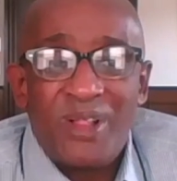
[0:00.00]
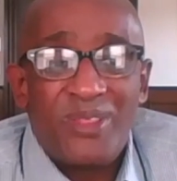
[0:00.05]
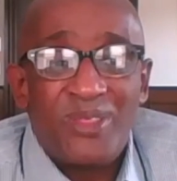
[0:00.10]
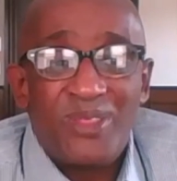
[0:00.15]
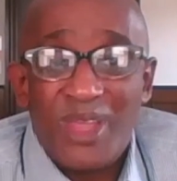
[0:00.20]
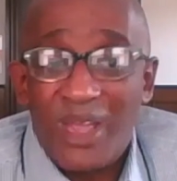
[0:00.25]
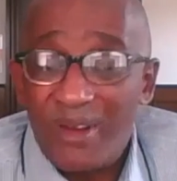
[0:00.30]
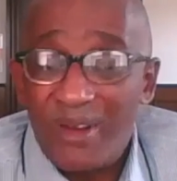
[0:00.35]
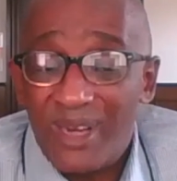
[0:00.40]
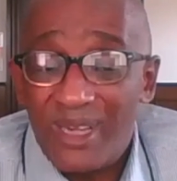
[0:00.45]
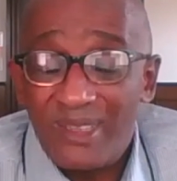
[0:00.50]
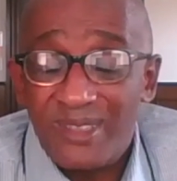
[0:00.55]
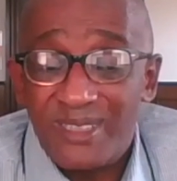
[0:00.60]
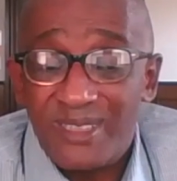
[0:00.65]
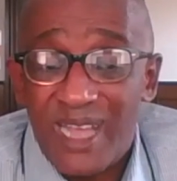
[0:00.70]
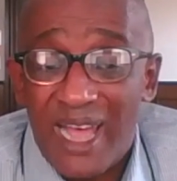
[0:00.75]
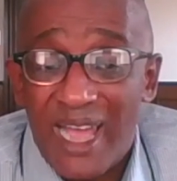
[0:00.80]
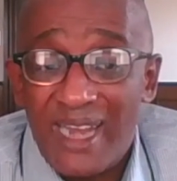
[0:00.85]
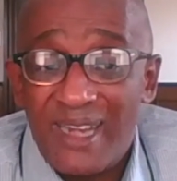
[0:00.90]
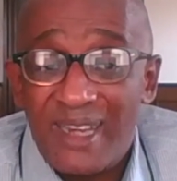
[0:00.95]
They're
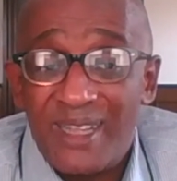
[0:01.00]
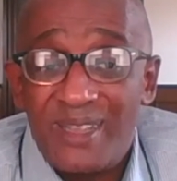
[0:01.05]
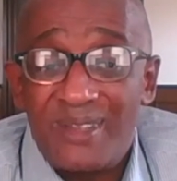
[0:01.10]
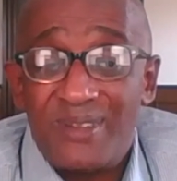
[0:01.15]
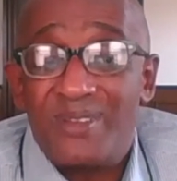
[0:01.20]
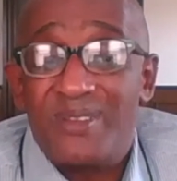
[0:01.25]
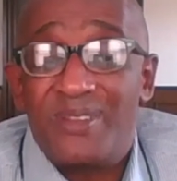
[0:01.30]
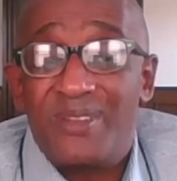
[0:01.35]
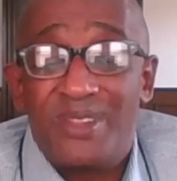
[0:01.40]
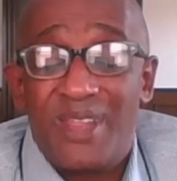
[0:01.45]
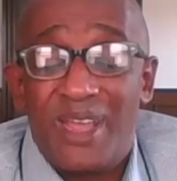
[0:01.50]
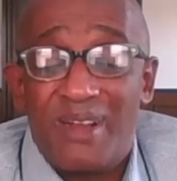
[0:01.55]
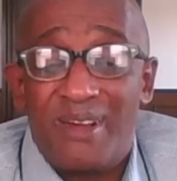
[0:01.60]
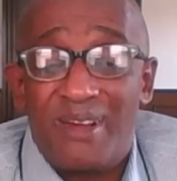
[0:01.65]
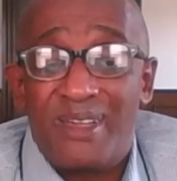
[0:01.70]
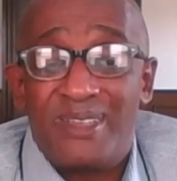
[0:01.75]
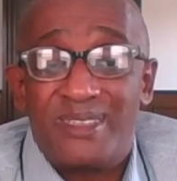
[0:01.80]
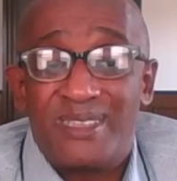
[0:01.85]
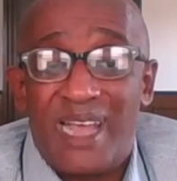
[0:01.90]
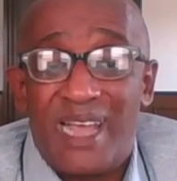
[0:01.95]
excited. Their
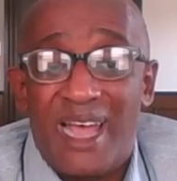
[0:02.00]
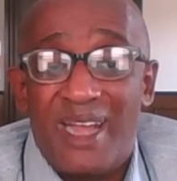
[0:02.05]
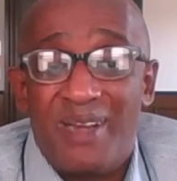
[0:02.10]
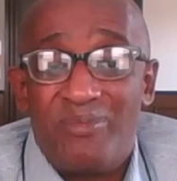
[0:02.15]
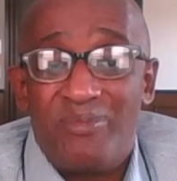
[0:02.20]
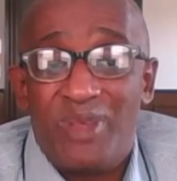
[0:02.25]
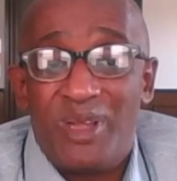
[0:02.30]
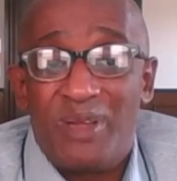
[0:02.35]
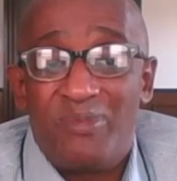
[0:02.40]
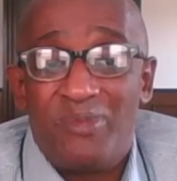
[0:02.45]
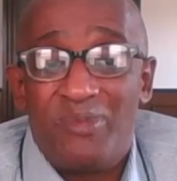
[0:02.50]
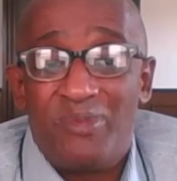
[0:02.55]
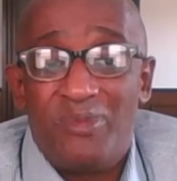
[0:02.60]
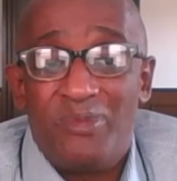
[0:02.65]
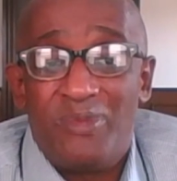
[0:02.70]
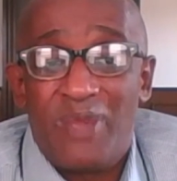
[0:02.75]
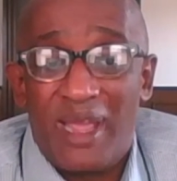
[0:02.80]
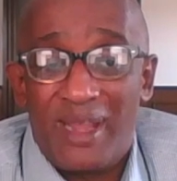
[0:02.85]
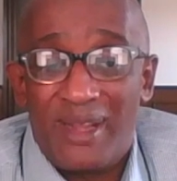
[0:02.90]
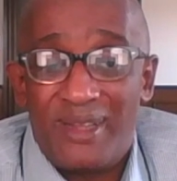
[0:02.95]
excitement
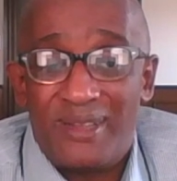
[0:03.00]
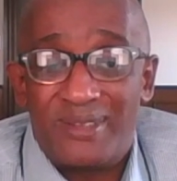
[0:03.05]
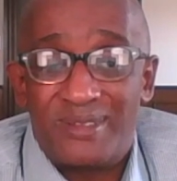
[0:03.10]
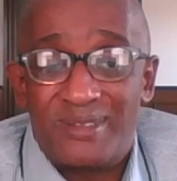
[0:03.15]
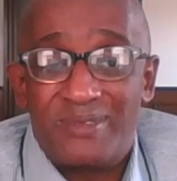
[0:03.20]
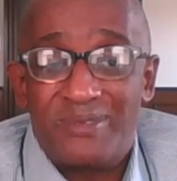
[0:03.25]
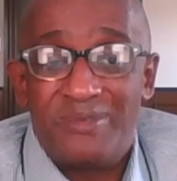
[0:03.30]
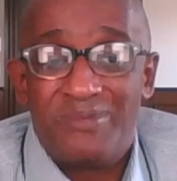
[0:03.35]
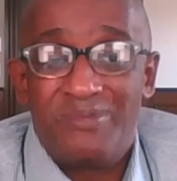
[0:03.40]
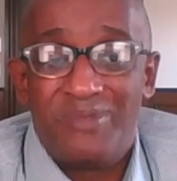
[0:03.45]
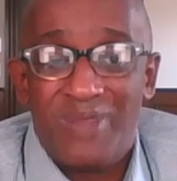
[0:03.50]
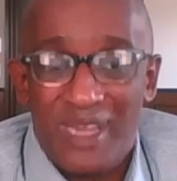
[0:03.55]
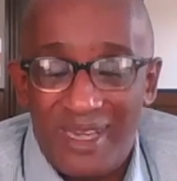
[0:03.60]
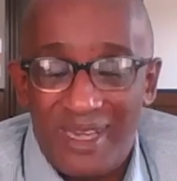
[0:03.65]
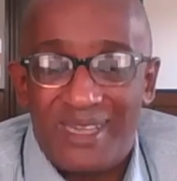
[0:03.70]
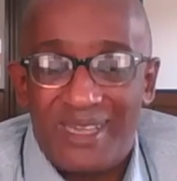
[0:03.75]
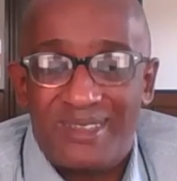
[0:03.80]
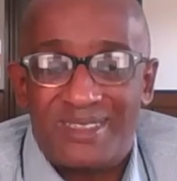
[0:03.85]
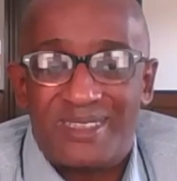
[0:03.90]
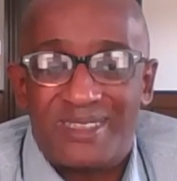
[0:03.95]
makes
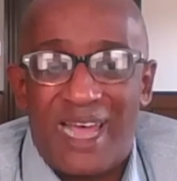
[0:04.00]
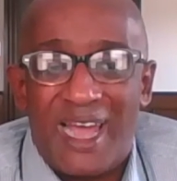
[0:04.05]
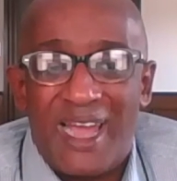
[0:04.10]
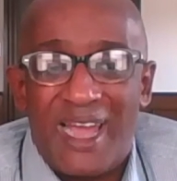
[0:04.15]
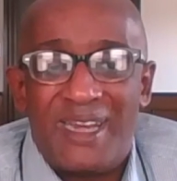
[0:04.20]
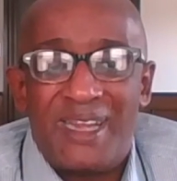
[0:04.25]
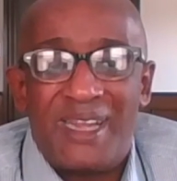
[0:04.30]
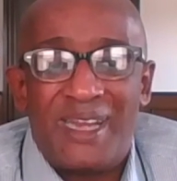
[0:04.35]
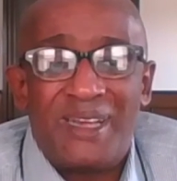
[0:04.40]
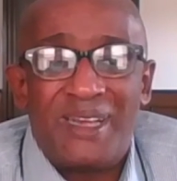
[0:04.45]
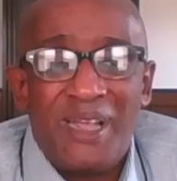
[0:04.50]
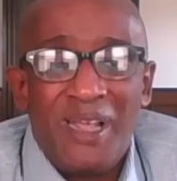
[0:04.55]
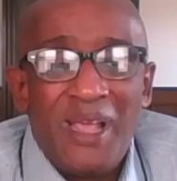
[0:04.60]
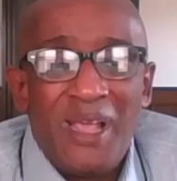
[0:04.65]
me excited.